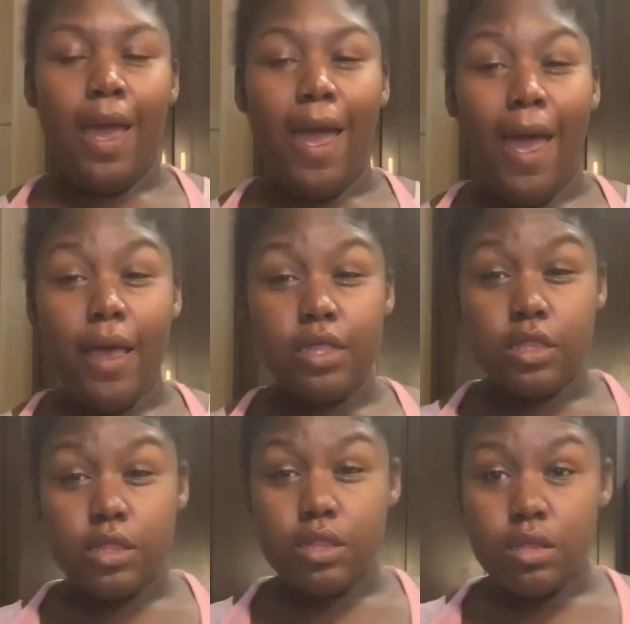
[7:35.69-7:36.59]
as
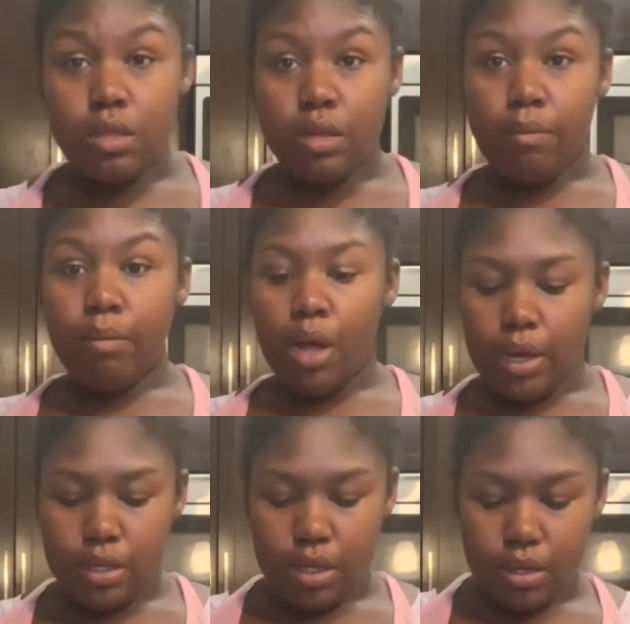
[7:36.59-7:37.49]

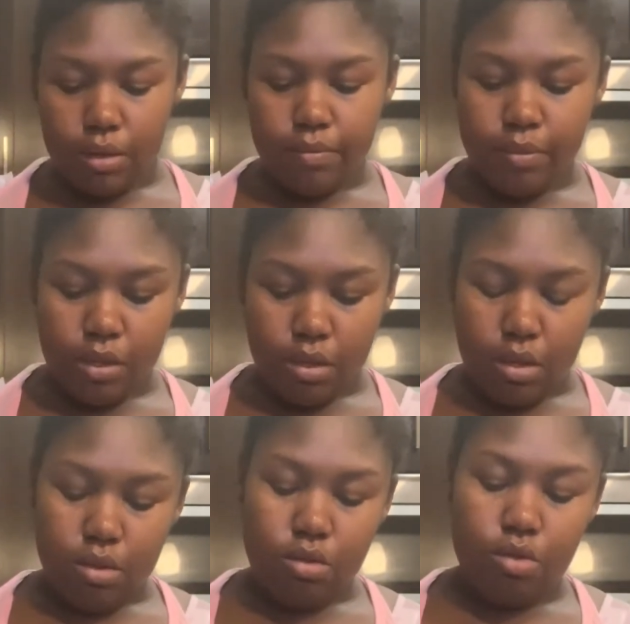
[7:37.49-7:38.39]
bonded,
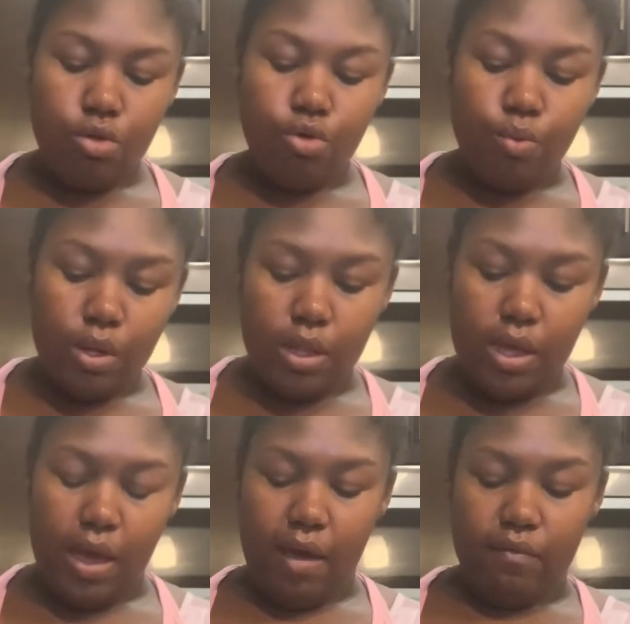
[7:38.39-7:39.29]
so you really
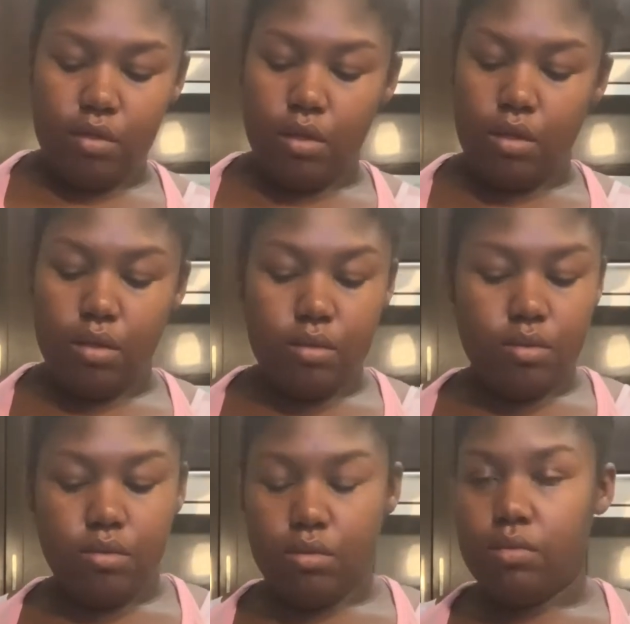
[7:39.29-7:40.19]
have to
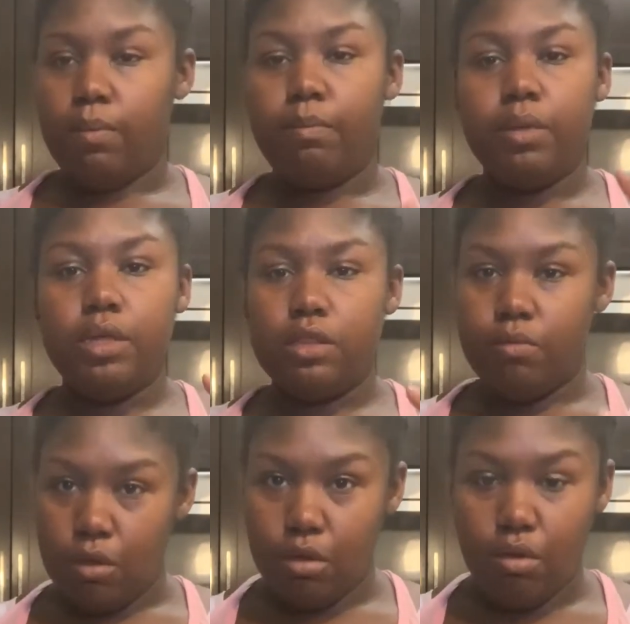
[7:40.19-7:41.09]

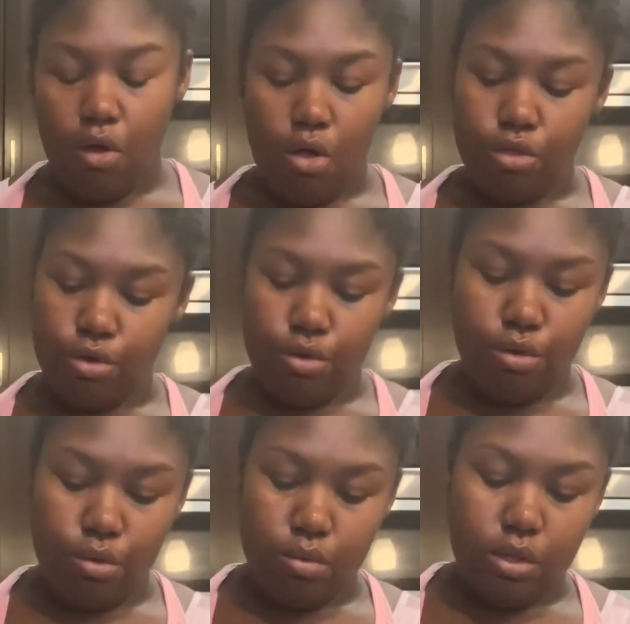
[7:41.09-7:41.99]
piecemeal all of your
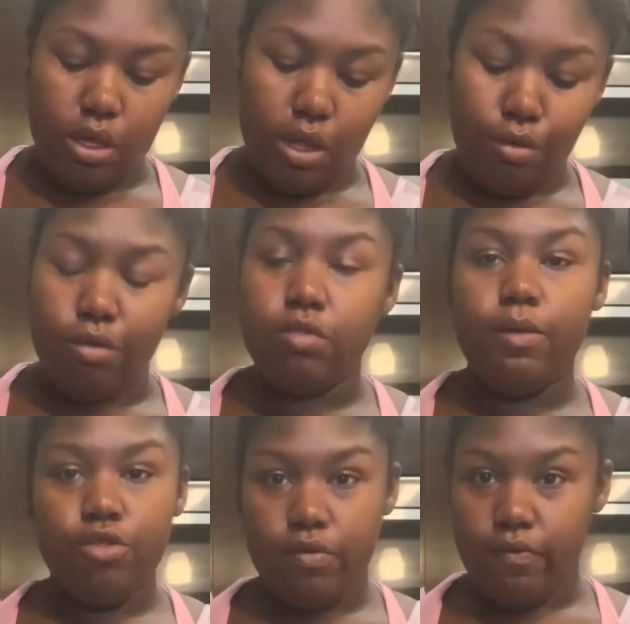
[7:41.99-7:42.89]
dough together,
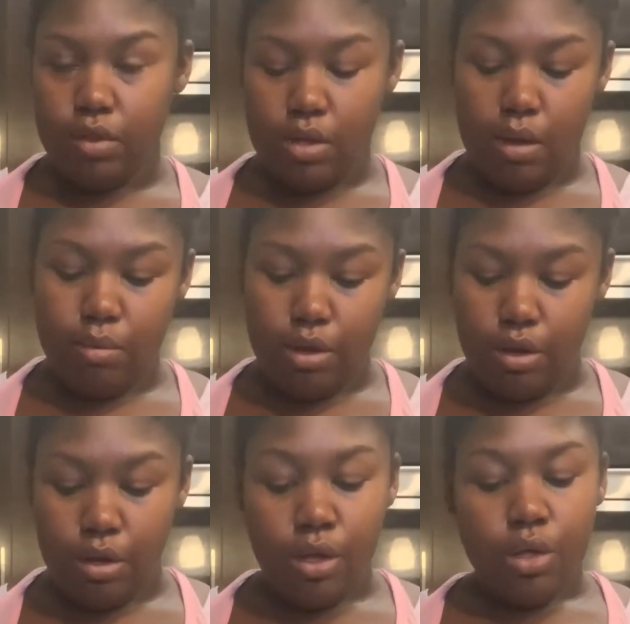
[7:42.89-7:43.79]
especially for the top layer,
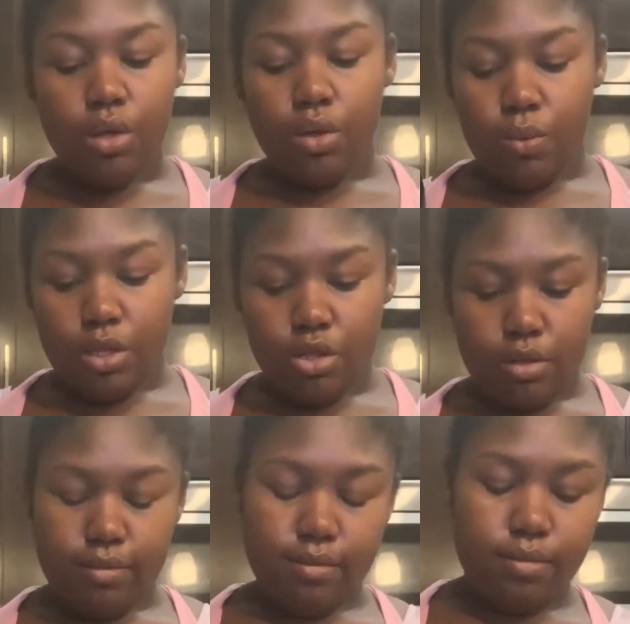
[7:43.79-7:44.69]

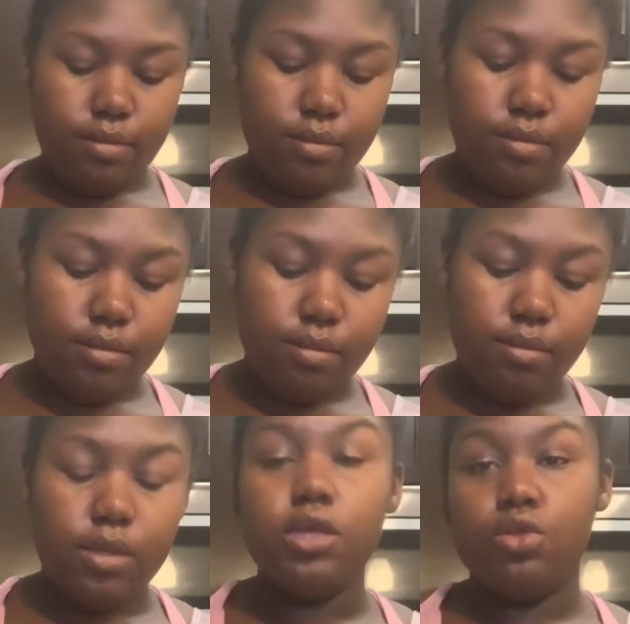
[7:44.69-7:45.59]
which
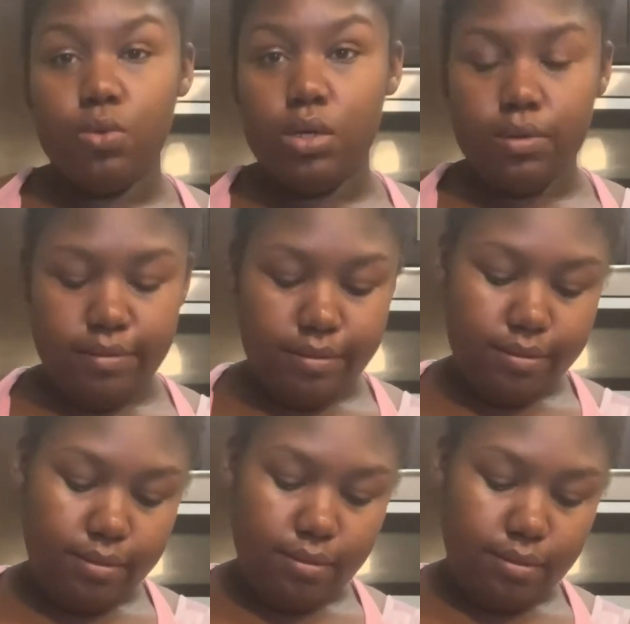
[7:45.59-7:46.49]
is annoying.
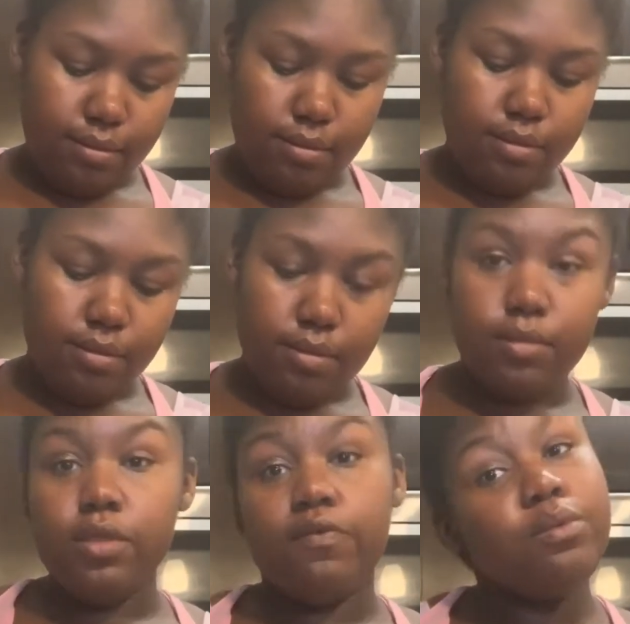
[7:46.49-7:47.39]

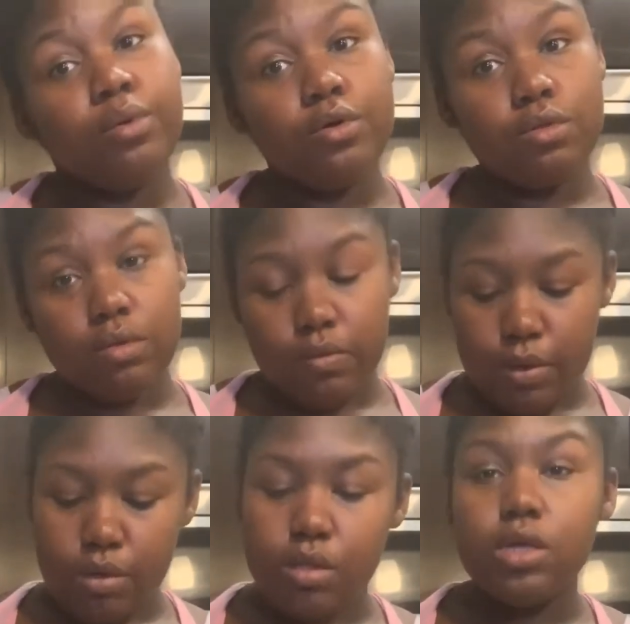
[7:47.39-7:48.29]
From personal
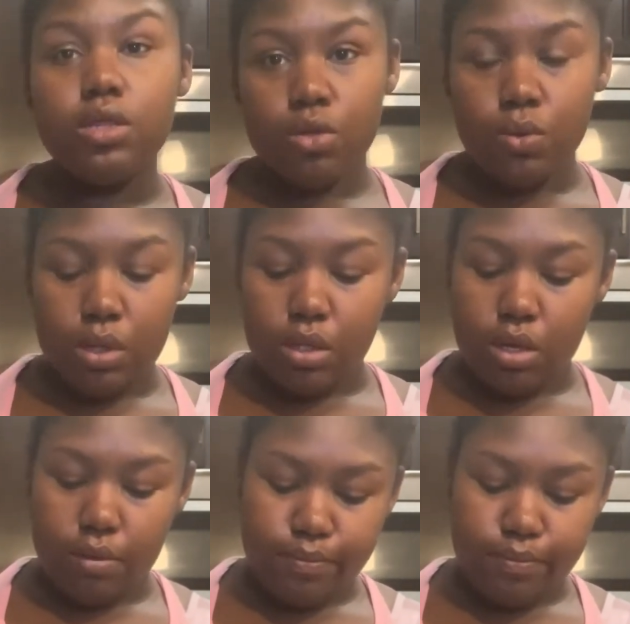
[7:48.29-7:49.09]
experience, it's annoying as hell.